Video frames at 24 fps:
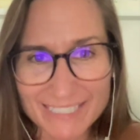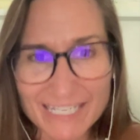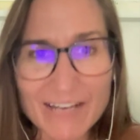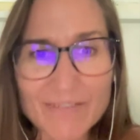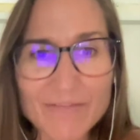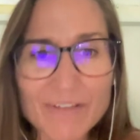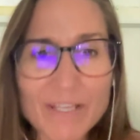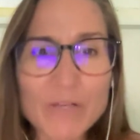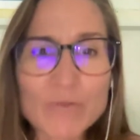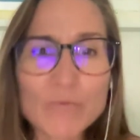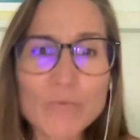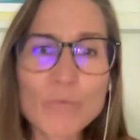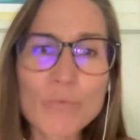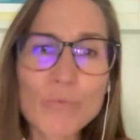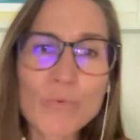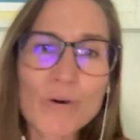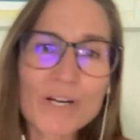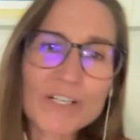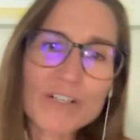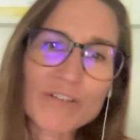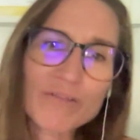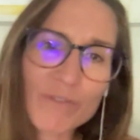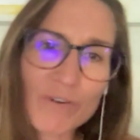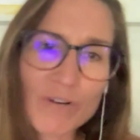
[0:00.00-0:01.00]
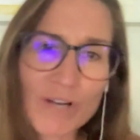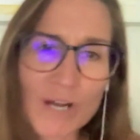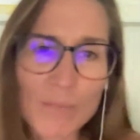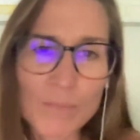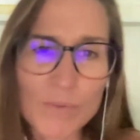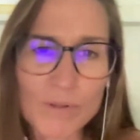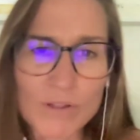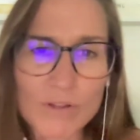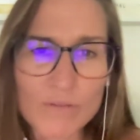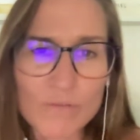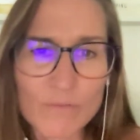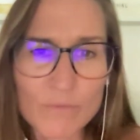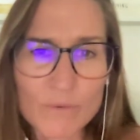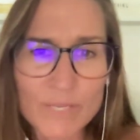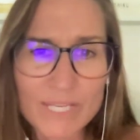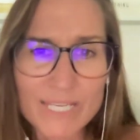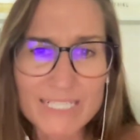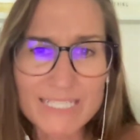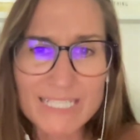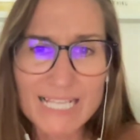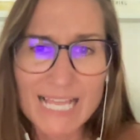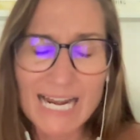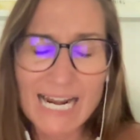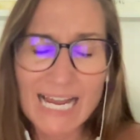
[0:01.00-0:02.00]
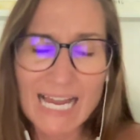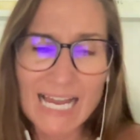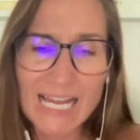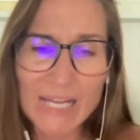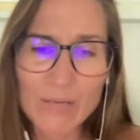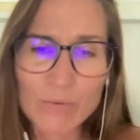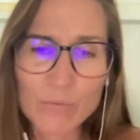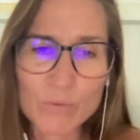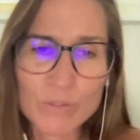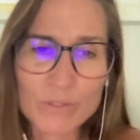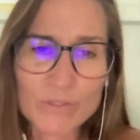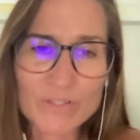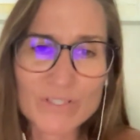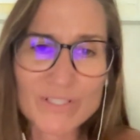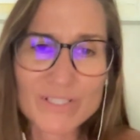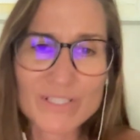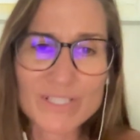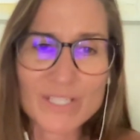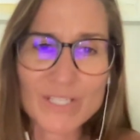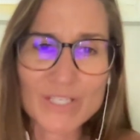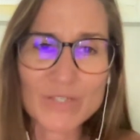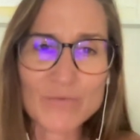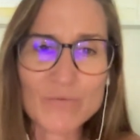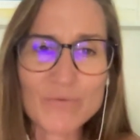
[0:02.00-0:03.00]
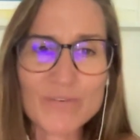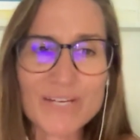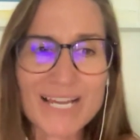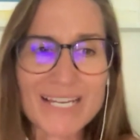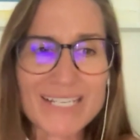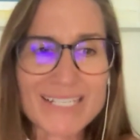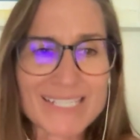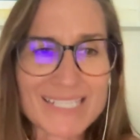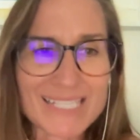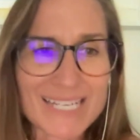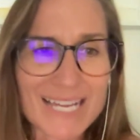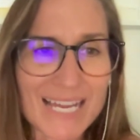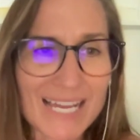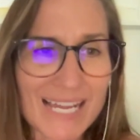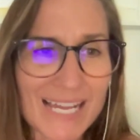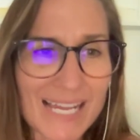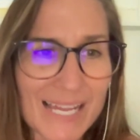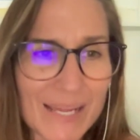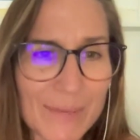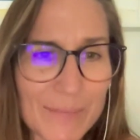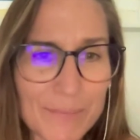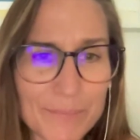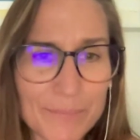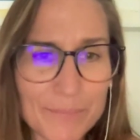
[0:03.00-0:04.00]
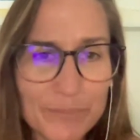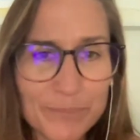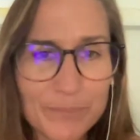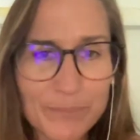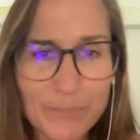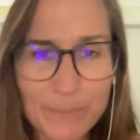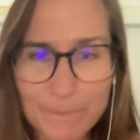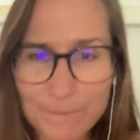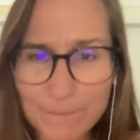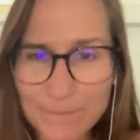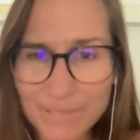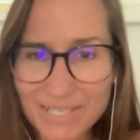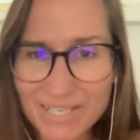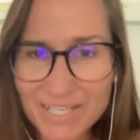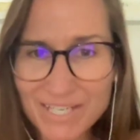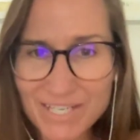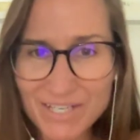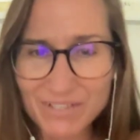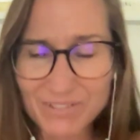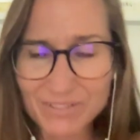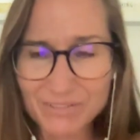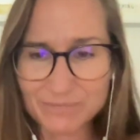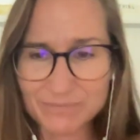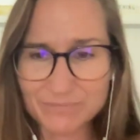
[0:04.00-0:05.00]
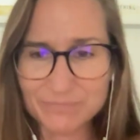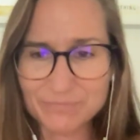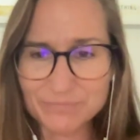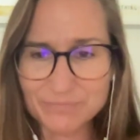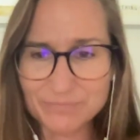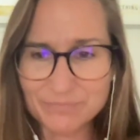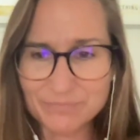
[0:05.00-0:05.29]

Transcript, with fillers: Have a wonderful couple of weeks, and I will see you next time. Bye, y'all.